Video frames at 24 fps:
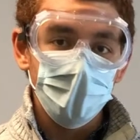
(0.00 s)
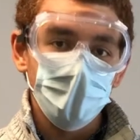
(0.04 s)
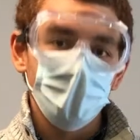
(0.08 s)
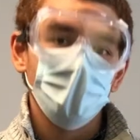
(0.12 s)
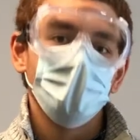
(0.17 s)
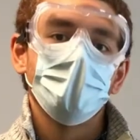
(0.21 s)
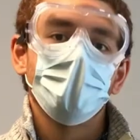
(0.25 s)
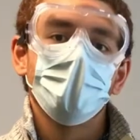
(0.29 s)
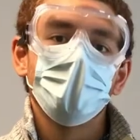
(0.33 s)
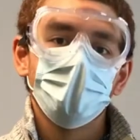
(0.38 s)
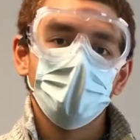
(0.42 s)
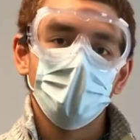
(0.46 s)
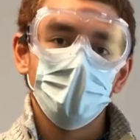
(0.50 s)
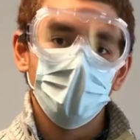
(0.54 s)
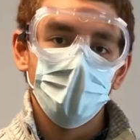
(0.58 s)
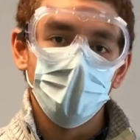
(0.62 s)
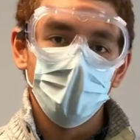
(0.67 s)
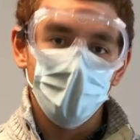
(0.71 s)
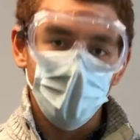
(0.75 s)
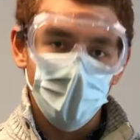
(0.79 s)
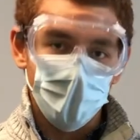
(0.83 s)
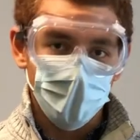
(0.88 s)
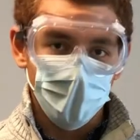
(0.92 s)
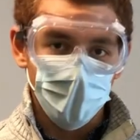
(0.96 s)
reach out to
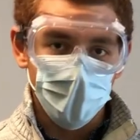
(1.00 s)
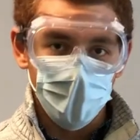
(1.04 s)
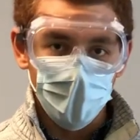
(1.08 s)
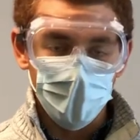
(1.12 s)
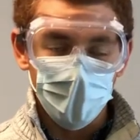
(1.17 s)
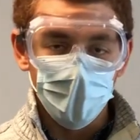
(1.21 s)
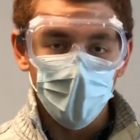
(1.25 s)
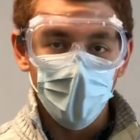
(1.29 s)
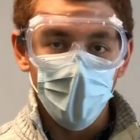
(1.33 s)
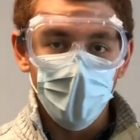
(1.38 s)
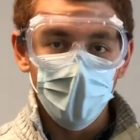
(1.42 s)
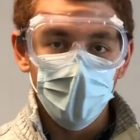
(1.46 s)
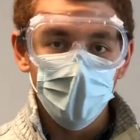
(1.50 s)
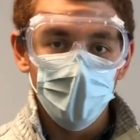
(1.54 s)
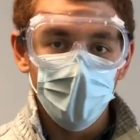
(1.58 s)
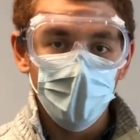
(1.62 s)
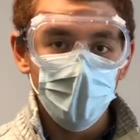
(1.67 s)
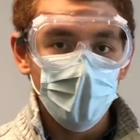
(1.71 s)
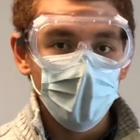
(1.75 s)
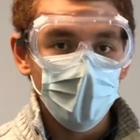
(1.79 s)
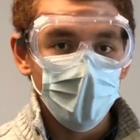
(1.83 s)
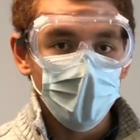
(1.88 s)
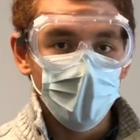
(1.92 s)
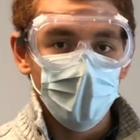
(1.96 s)
Weaver
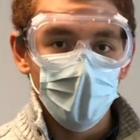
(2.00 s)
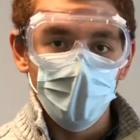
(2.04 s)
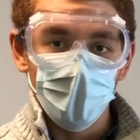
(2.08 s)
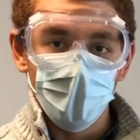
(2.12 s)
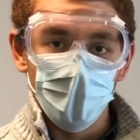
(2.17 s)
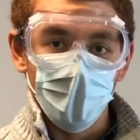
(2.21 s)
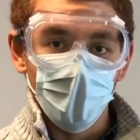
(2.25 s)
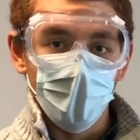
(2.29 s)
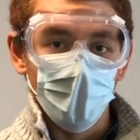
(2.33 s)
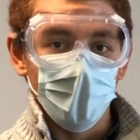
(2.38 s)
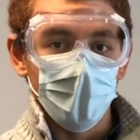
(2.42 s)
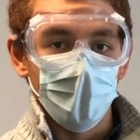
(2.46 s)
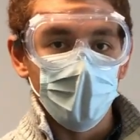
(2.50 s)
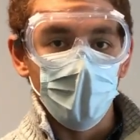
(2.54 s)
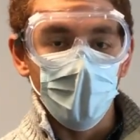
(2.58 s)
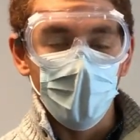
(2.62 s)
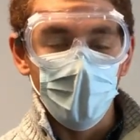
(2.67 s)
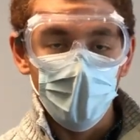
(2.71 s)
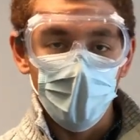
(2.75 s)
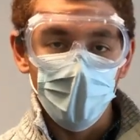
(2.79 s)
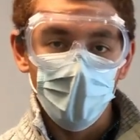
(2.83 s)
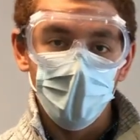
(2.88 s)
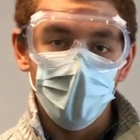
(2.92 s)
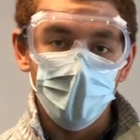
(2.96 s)
Manufacturing with
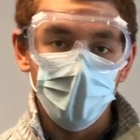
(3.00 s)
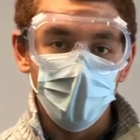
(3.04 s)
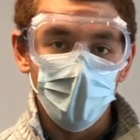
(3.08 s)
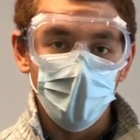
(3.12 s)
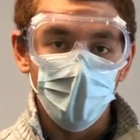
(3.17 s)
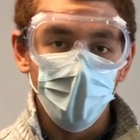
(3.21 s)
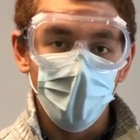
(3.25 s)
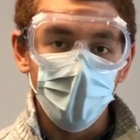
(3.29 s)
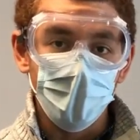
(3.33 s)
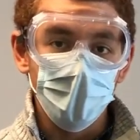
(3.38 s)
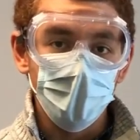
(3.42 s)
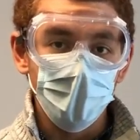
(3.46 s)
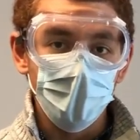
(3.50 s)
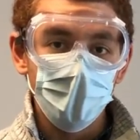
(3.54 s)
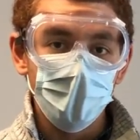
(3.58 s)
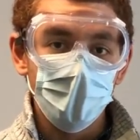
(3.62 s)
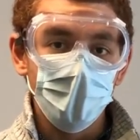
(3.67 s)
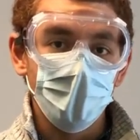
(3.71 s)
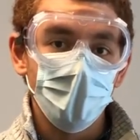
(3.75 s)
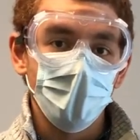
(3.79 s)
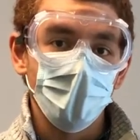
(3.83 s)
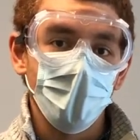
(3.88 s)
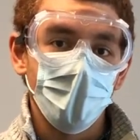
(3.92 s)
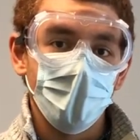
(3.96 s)
any of your questions
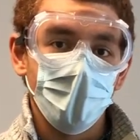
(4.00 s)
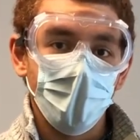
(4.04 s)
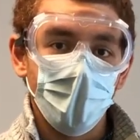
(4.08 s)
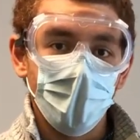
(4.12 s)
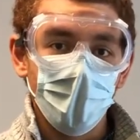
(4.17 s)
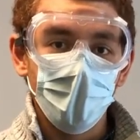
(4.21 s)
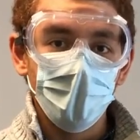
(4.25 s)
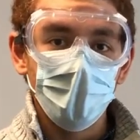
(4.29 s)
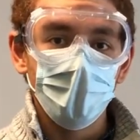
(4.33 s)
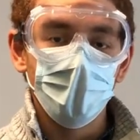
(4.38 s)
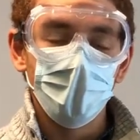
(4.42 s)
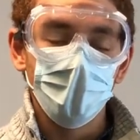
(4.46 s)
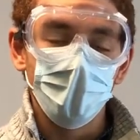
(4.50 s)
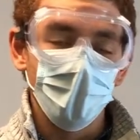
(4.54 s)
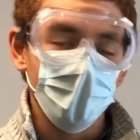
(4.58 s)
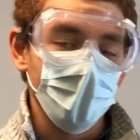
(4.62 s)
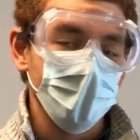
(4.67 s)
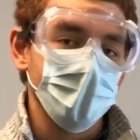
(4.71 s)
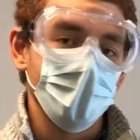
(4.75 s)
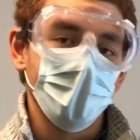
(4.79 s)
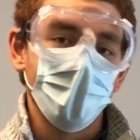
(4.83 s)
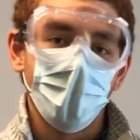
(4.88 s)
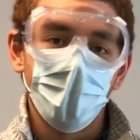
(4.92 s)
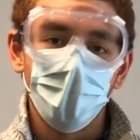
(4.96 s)
that you might have, and we'd
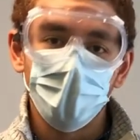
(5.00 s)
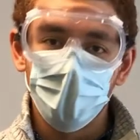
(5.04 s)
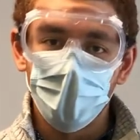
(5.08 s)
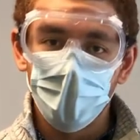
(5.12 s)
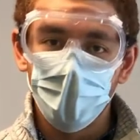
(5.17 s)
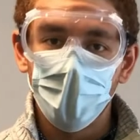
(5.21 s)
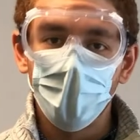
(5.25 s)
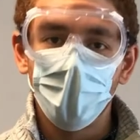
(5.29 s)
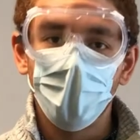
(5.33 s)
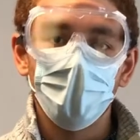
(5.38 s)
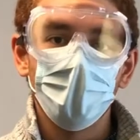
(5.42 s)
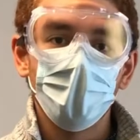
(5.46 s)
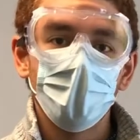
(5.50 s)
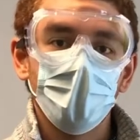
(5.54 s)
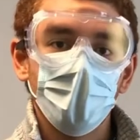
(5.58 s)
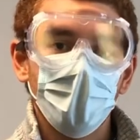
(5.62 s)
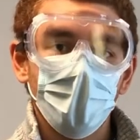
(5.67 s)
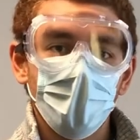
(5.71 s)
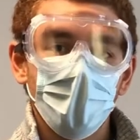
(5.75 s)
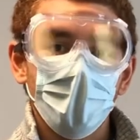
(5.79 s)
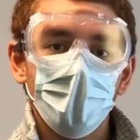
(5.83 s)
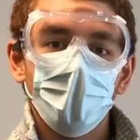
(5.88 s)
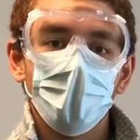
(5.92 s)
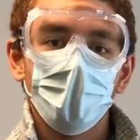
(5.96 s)
be happy to help.
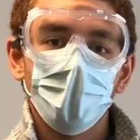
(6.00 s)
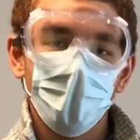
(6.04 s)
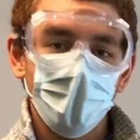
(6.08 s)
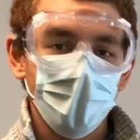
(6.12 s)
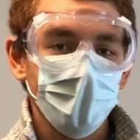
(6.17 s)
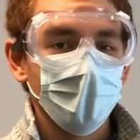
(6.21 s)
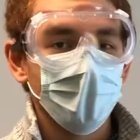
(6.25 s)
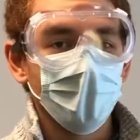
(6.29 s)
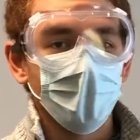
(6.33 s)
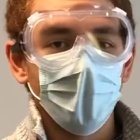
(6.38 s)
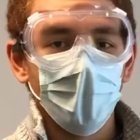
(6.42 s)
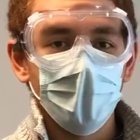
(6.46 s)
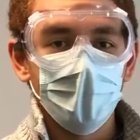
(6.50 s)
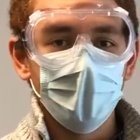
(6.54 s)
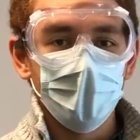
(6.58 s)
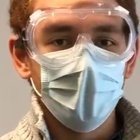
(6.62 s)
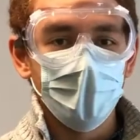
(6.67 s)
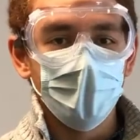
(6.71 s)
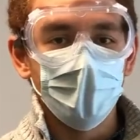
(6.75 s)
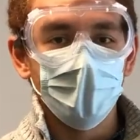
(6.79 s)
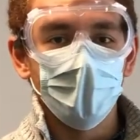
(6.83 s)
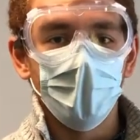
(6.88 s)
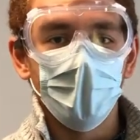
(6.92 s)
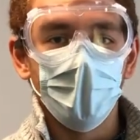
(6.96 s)
Thank you for watching
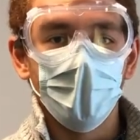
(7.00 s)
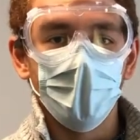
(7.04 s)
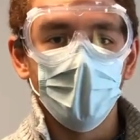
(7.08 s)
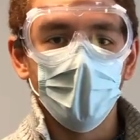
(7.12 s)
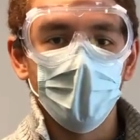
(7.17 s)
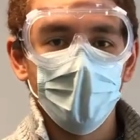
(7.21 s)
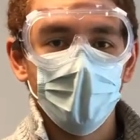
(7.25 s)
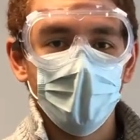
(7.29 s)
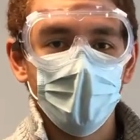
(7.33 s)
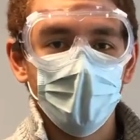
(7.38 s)
this video.